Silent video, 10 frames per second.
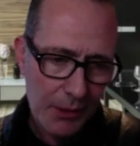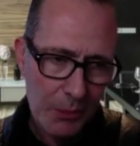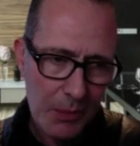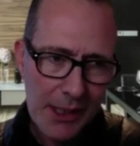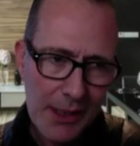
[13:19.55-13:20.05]

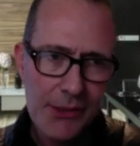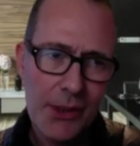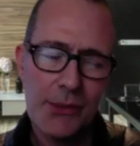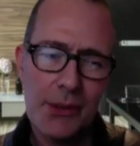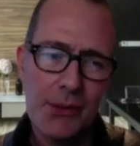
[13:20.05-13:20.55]
mainly
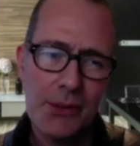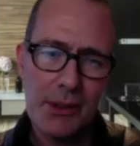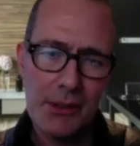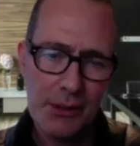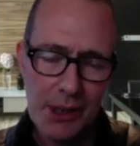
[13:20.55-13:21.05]
just
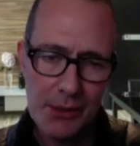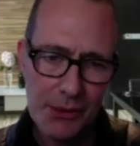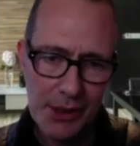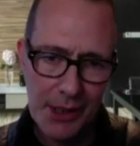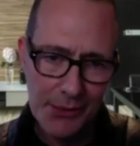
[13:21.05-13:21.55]
using the
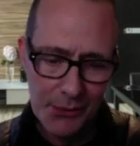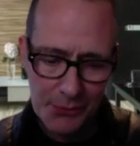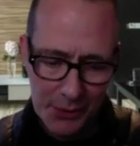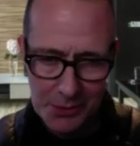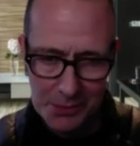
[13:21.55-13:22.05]
OTAs to
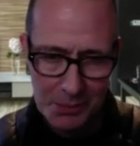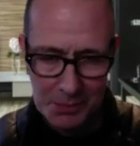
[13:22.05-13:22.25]
fill